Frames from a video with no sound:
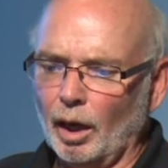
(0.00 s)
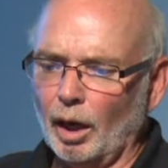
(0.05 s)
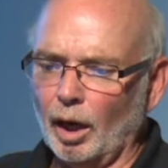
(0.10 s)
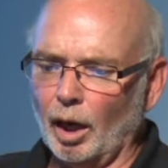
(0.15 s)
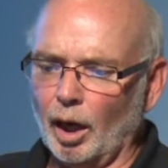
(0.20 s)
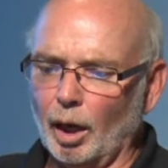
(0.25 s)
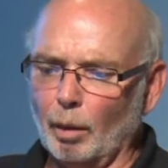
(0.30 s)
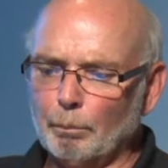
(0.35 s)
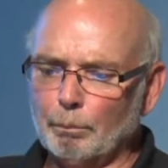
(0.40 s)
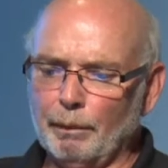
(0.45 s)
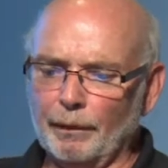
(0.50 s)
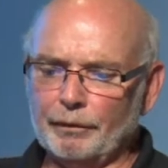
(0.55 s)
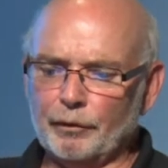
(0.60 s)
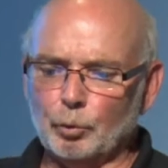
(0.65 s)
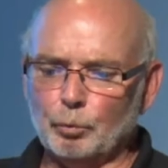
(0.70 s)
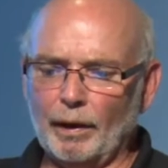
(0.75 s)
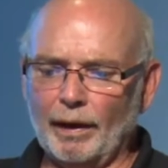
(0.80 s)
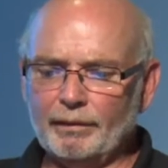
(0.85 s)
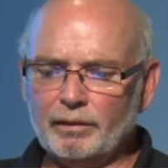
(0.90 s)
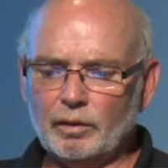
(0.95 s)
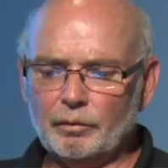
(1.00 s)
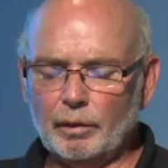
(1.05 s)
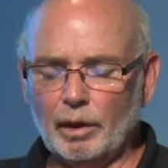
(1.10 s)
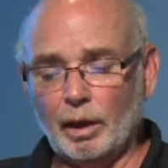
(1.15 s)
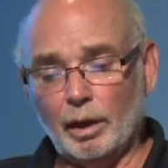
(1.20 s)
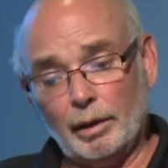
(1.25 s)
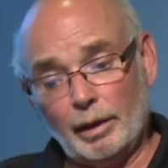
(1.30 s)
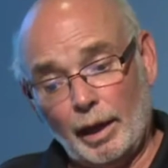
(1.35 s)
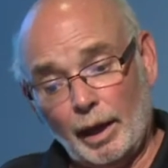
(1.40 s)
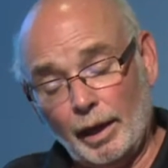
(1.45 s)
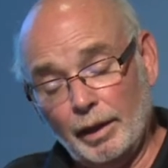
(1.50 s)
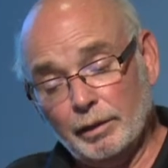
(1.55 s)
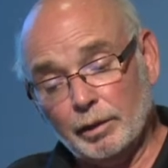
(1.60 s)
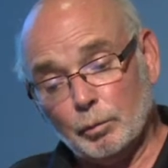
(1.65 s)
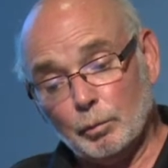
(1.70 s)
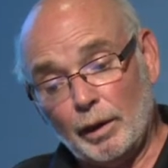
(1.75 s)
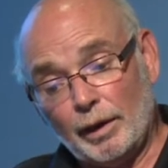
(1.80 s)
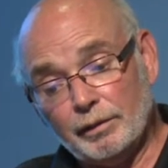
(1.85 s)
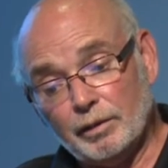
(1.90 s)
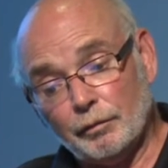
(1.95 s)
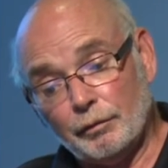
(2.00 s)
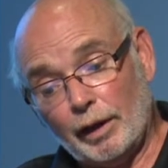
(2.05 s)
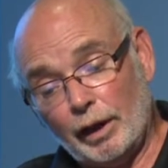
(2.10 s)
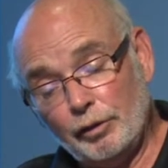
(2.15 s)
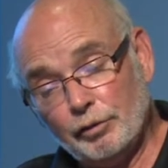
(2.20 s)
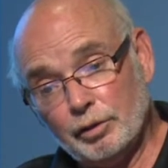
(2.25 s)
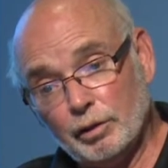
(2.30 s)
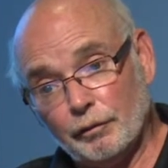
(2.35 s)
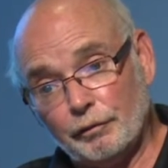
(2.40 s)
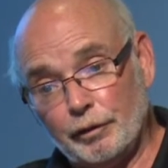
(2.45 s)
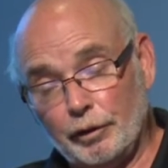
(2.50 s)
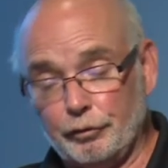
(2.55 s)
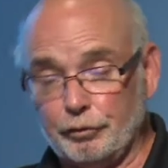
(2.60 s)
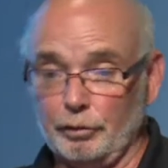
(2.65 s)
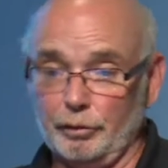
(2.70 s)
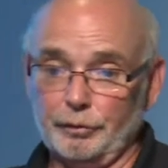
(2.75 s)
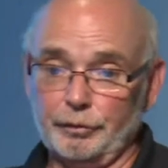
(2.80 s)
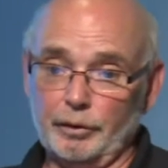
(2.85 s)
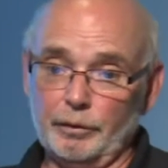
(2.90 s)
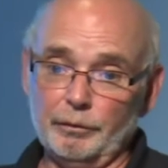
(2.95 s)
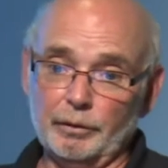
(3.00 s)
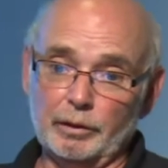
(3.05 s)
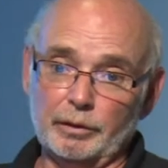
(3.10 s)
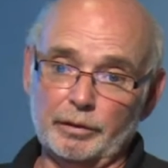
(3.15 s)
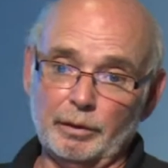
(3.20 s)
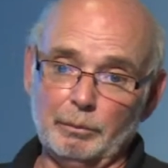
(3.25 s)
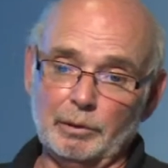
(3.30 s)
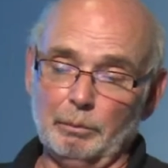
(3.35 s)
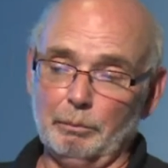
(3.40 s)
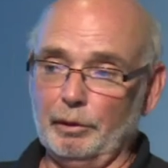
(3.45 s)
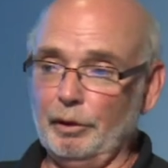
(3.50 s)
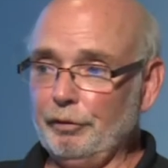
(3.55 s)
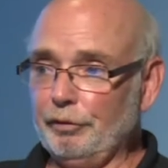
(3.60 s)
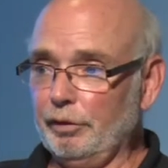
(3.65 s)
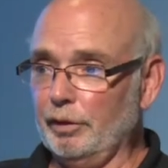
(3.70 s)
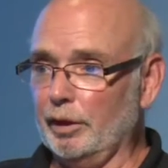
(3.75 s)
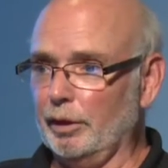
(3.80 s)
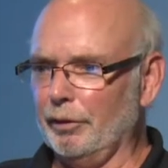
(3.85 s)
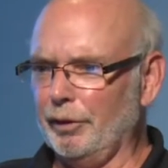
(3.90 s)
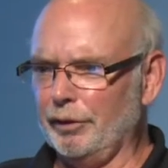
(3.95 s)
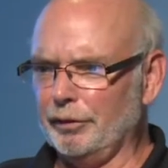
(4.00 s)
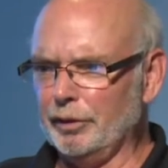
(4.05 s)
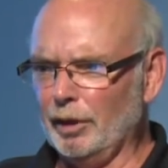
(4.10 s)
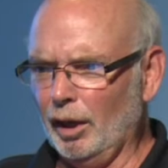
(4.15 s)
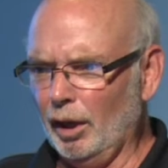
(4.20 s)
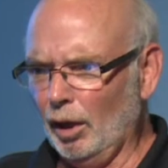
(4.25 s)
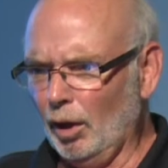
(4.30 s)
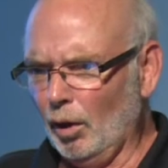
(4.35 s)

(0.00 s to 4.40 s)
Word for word: But the reservation officials, even some of the missionaries,